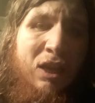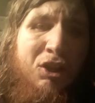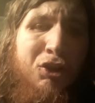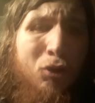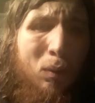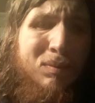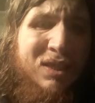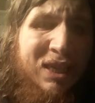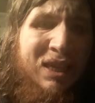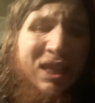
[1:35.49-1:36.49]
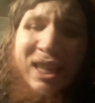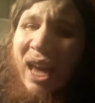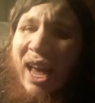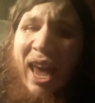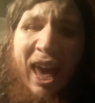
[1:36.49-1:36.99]
You know what I'm saying? Like,
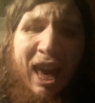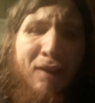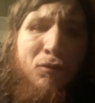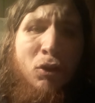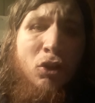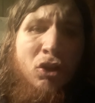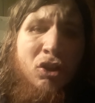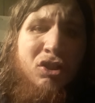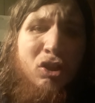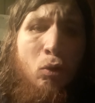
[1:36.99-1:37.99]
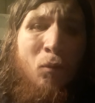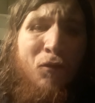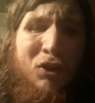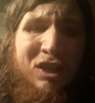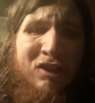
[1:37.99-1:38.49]
I have to
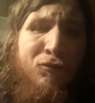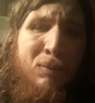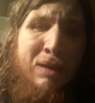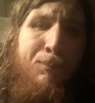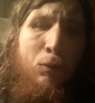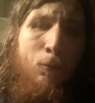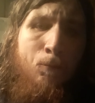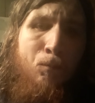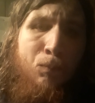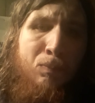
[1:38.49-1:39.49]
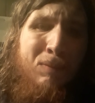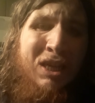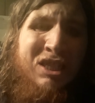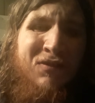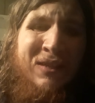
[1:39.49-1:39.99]
forgive people
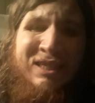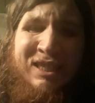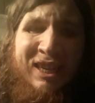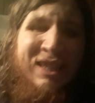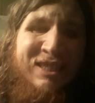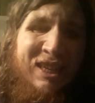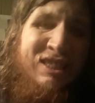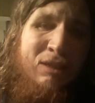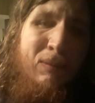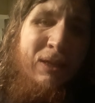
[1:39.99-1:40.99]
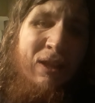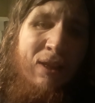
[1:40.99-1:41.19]
because of the Second Testament.